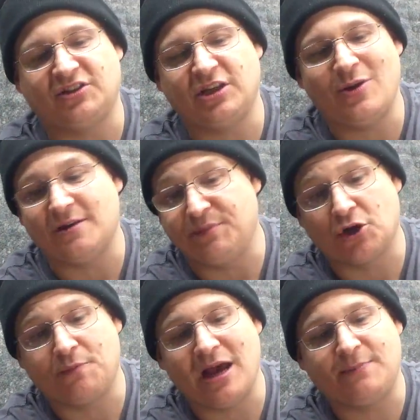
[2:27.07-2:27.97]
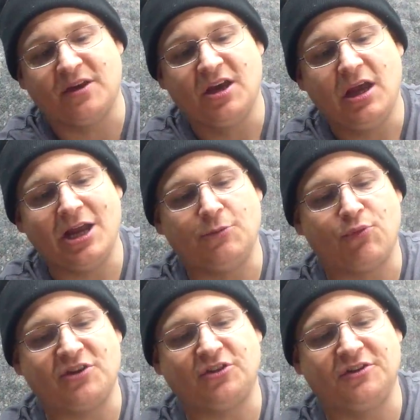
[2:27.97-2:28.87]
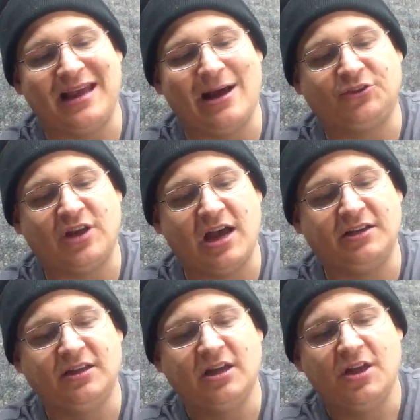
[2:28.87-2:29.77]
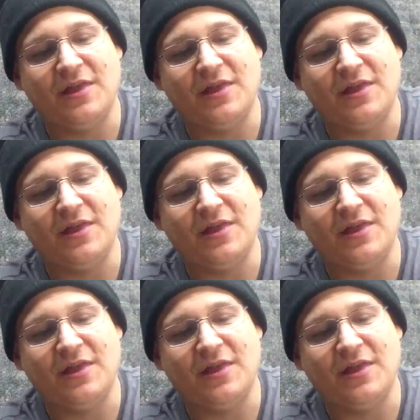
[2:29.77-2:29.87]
like say you had a bigger pipe and you press it on the outside,